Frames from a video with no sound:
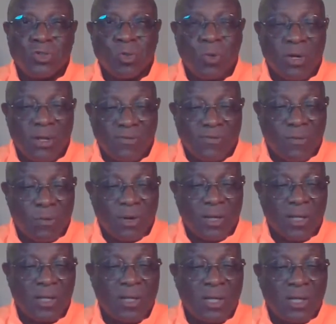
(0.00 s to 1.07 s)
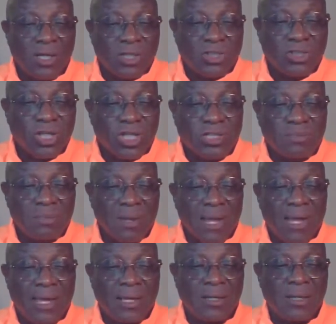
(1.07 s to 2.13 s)
2040, she
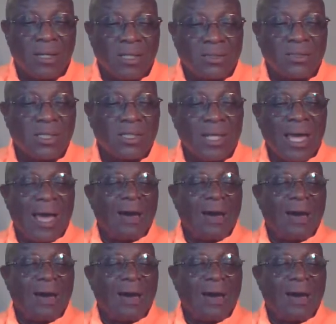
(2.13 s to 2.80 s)
explained to the